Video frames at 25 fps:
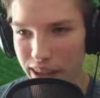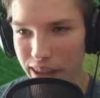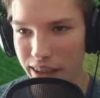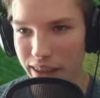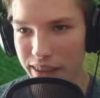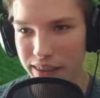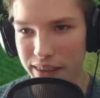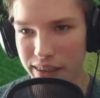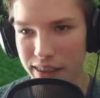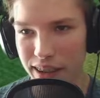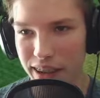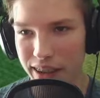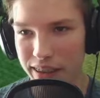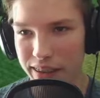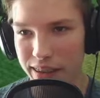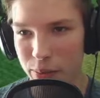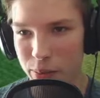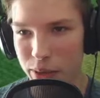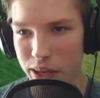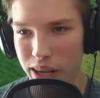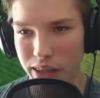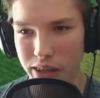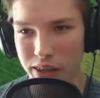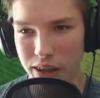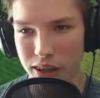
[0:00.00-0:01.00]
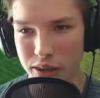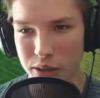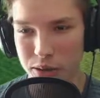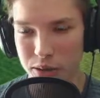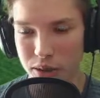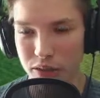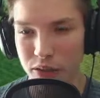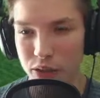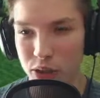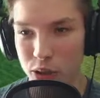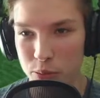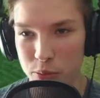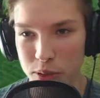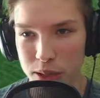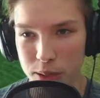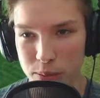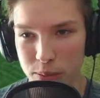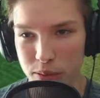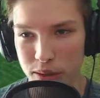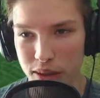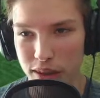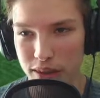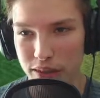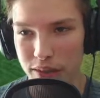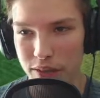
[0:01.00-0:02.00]
yeah, it's nice. I mean, I talked to a few
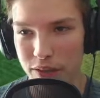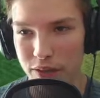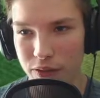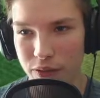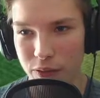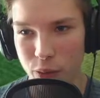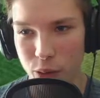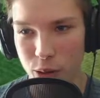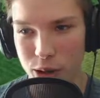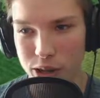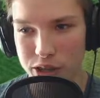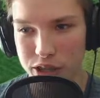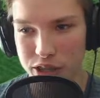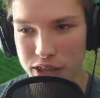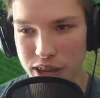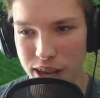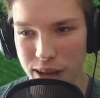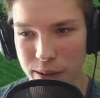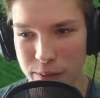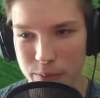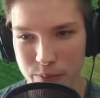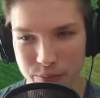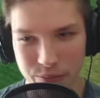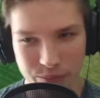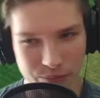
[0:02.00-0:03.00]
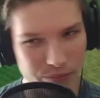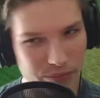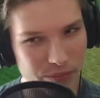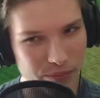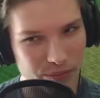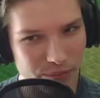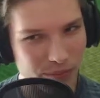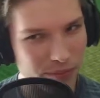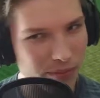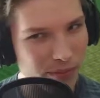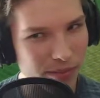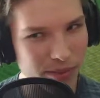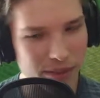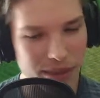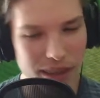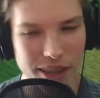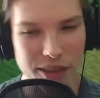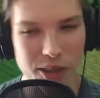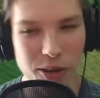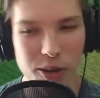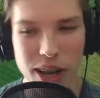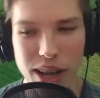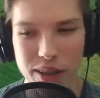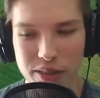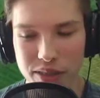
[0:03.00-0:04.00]
people on voice chat
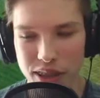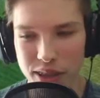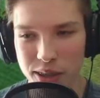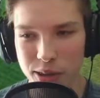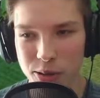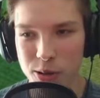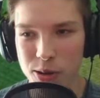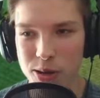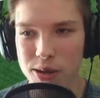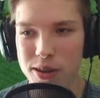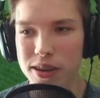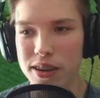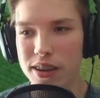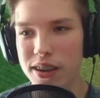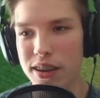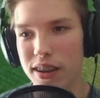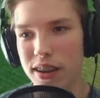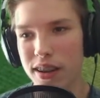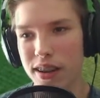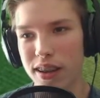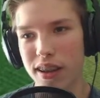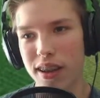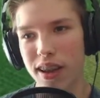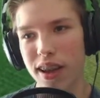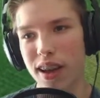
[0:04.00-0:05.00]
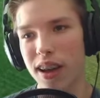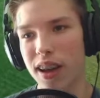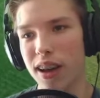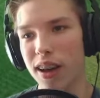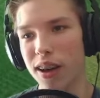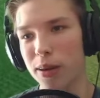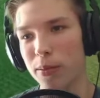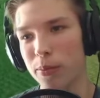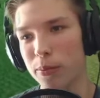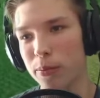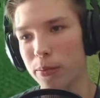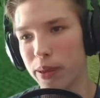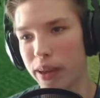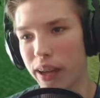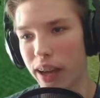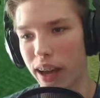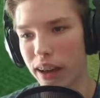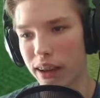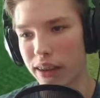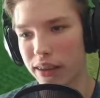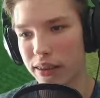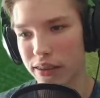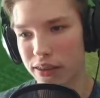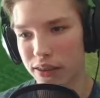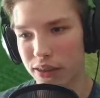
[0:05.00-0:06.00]
that don't have Discord,
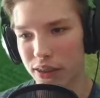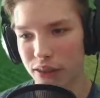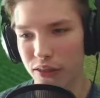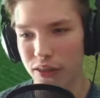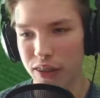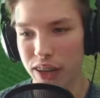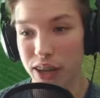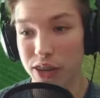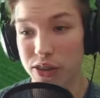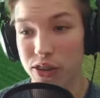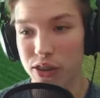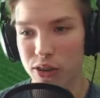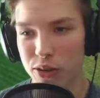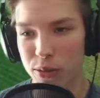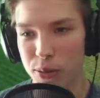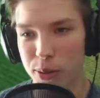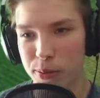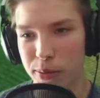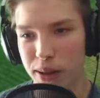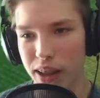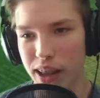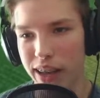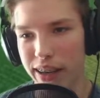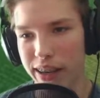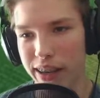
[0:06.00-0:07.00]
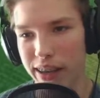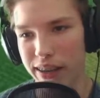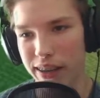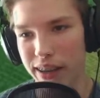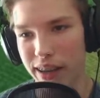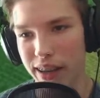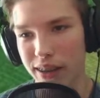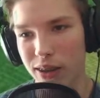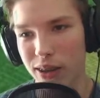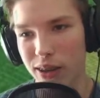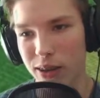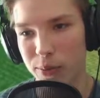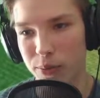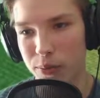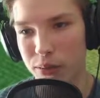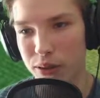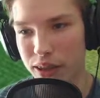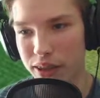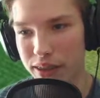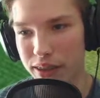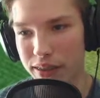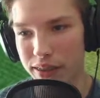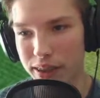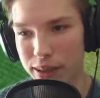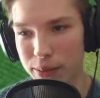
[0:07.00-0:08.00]
but yeah, notifications will be black and they
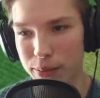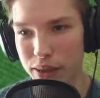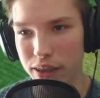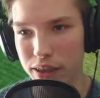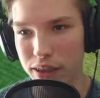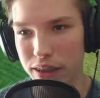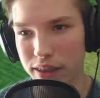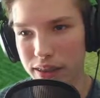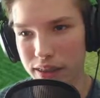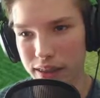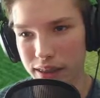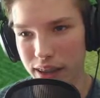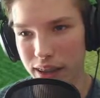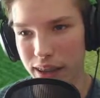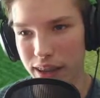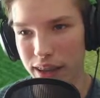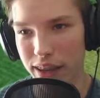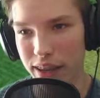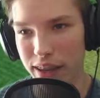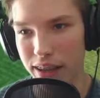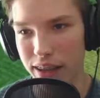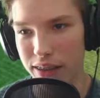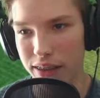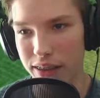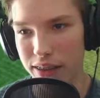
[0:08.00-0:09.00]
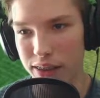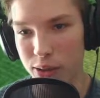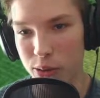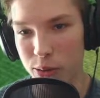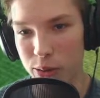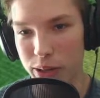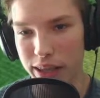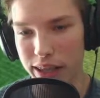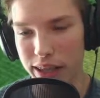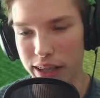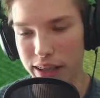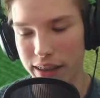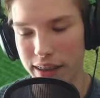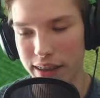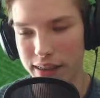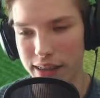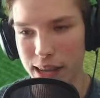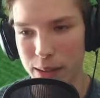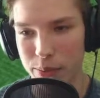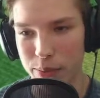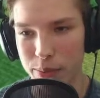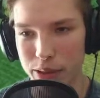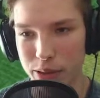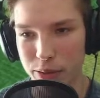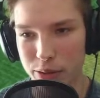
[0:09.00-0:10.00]
look pretty seamless and quick
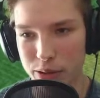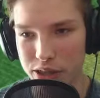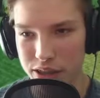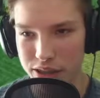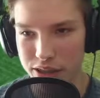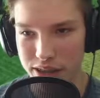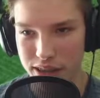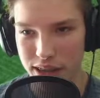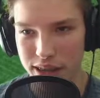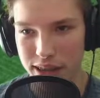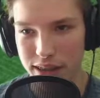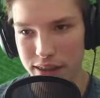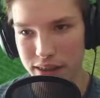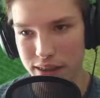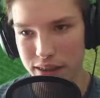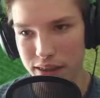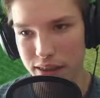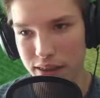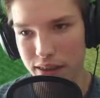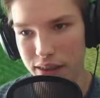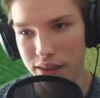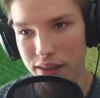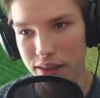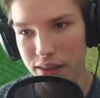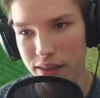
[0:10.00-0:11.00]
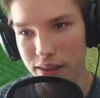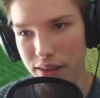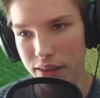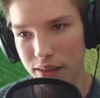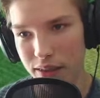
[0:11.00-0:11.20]
and snappy, which is nice.